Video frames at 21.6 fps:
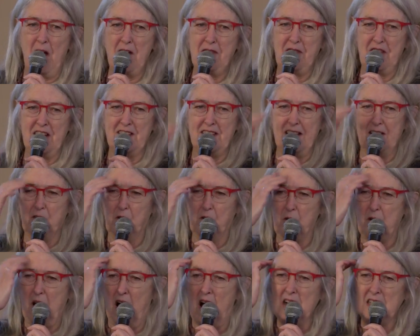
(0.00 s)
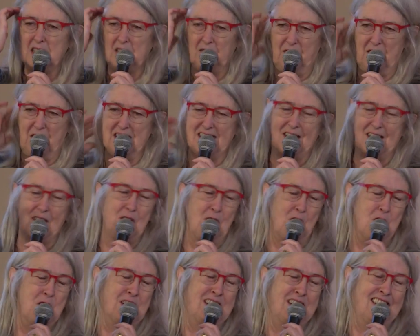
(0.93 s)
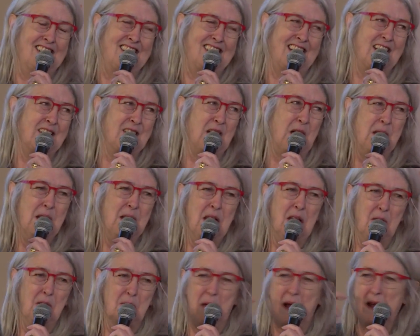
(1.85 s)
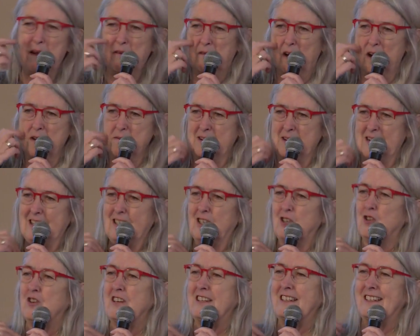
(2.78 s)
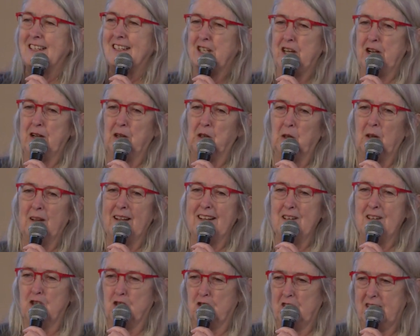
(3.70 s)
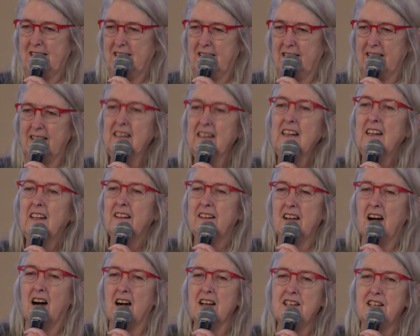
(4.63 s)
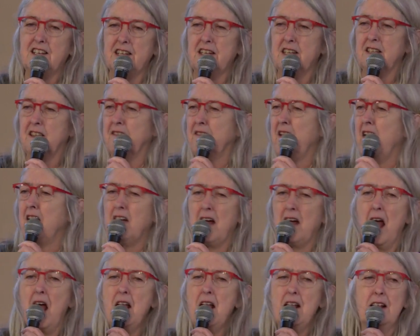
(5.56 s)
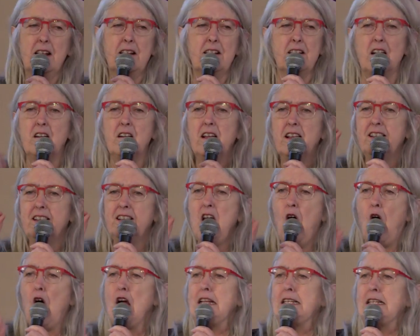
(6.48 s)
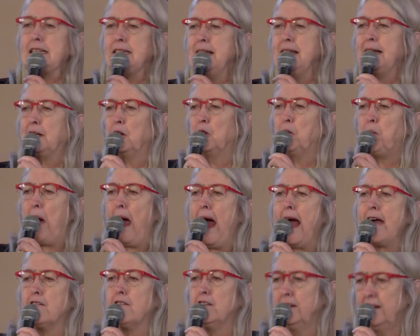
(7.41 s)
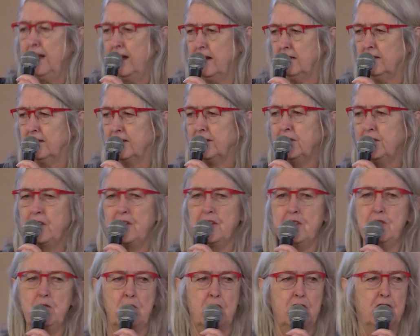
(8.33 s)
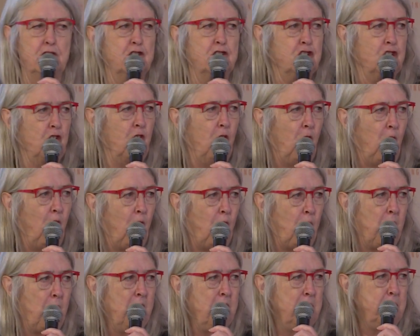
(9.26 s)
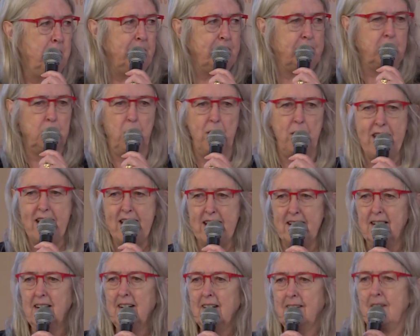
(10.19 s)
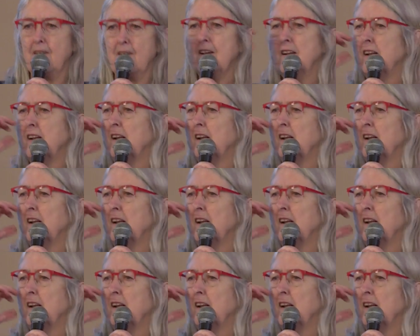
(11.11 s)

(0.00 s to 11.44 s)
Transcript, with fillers: I think there are all kinds of things I'll go on to say that make Roman history still interesting, the idea that there are, you know, nice little parallels that you can draw between, you know,